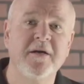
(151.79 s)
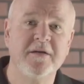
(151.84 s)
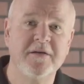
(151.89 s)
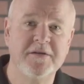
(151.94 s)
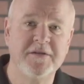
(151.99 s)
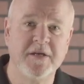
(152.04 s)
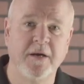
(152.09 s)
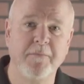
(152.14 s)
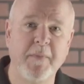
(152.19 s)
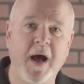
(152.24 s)

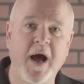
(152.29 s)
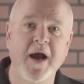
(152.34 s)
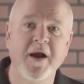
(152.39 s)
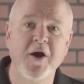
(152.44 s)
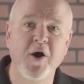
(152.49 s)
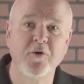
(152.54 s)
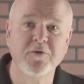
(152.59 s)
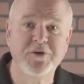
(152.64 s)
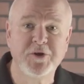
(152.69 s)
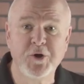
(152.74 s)

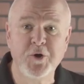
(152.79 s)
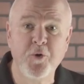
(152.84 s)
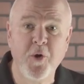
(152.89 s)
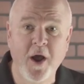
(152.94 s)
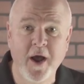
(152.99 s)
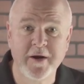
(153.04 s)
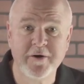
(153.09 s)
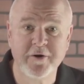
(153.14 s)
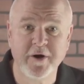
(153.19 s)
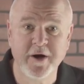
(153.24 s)
Zamango
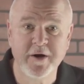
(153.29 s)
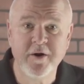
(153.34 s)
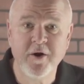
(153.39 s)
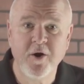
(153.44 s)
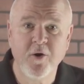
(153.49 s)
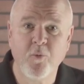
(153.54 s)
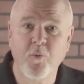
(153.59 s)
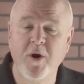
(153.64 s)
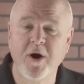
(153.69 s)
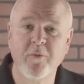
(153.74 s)
200,
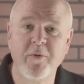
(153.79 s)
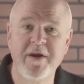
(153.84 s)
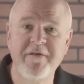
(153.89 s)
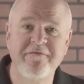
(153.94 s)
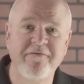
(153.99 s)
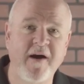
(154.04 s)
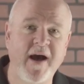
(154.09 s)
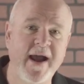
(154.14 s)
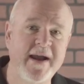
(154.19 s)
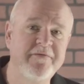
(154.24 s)
where we
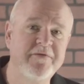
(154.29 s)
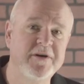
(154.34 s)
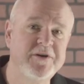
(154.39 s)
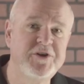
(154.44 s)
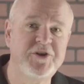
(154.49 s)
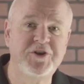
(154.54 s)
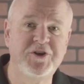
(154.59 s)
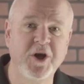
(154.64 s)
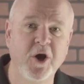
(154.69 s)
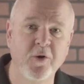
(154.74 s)
find the
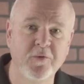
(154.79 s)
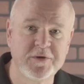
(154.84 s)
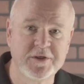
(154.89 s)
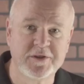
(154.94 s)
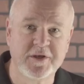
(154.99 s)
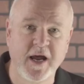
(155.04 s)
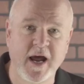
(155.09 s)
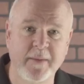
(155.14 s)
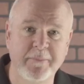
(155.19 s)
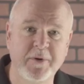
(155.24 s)

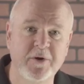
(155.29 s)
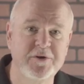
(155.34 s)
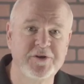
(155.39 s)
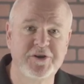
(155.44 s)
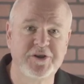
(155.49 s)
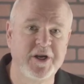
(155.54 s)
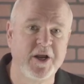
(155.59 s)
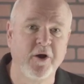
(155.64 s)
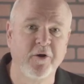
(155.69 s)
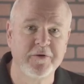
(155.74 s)
showstopper
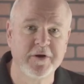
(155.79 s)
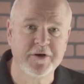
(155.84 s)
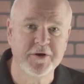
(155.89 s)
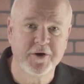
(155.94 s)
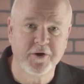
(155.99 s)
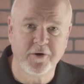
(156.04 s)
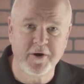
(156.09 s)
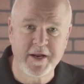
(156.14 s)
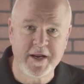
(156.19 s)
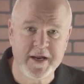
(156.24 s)
Sheldon
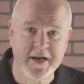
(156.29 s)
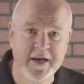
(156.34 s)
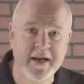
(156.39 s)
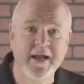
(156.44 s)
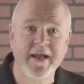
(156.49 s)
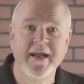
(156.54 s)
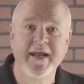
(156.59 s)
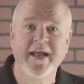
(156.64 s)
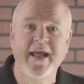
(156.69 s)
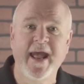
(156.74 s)
Creed
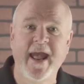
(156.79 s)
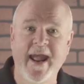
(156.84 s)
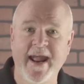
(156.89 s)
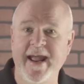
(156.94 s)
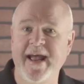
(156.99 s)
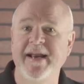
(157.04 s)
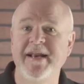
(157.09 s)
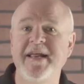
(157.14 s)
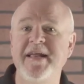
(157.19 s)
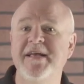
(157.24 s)

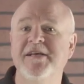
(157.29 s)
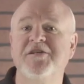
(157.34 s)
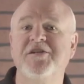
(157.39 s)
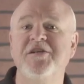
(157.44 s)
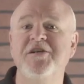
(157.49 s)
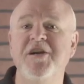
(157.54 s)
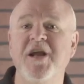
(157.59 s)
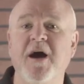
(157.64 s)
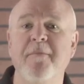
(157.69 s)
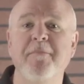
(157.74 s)
and his
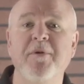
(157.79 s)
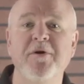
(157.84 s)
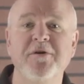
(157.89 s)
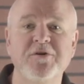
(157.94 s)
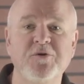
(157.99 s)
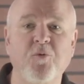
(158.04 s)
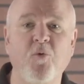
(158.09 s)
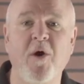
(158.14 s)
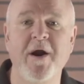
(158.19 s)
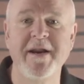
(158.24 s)
number
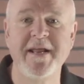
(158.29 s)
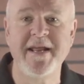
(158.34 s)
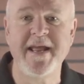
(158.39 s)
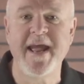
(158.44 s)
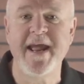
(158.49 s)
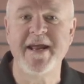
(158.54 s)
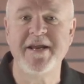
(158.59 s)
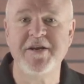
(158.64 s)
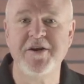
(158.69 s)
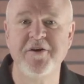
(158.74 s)

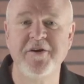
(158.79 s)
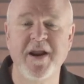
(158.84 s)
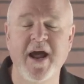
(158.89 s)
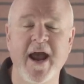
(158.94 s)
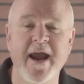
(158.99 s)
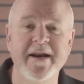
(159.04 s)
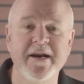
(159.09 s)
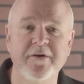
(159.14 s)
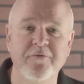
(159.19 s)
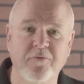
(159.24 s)
28
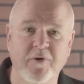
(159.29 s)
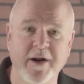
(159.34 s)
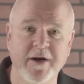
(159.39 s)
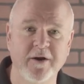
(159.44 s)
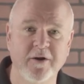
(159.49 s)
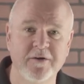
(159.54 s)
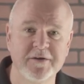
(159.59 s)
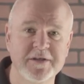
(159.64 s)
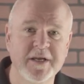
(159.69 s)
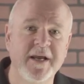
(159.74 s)
United
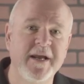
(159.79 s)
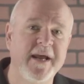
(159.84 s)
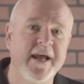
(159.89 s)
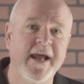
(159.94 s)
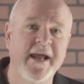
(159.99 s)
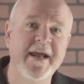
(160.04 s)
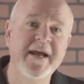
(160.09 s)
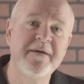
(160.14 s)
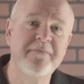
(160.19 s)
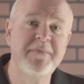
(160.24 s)
Rentals
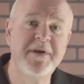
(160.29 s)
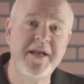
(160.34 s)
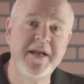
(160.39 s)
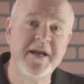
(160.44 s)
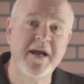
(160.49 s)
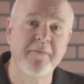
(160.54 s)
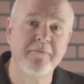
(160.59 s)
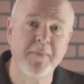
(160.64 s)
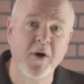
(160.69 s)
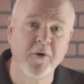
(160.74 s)

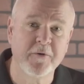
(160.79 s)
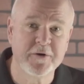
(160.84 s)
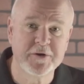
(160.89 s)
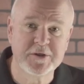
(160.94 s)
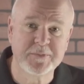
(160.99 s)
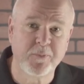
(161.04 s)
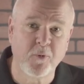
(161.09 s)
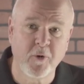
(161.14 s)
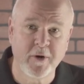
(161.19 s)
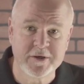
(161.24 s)
MDM
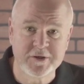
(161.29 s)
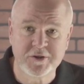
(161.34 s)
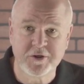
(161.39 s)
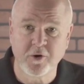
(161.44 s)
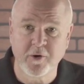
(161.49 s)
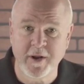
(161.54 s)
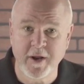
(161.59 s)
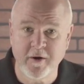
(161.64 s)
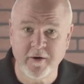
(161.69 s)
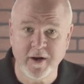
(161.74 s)
Motorsports
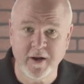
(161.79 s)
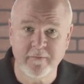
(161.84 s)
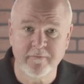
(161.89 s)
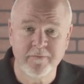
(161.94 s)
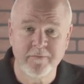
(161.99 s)
Toyota.